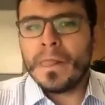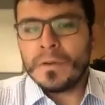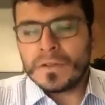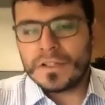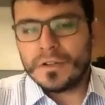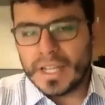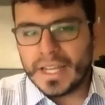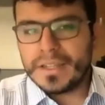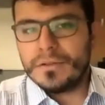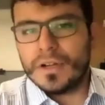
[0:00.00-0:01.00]
So
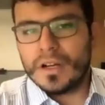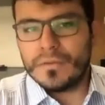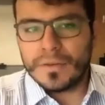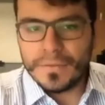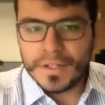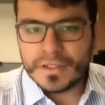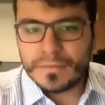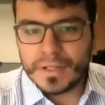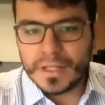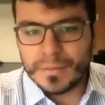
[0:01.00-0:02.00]
again, you'll go from a feature,
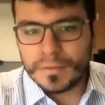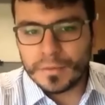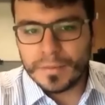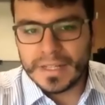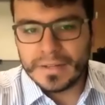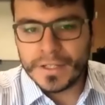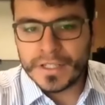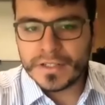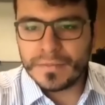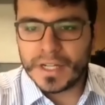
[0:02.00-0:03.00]
the input will be the
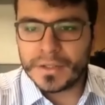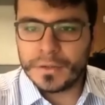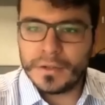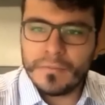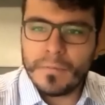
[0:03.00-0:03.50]
features vector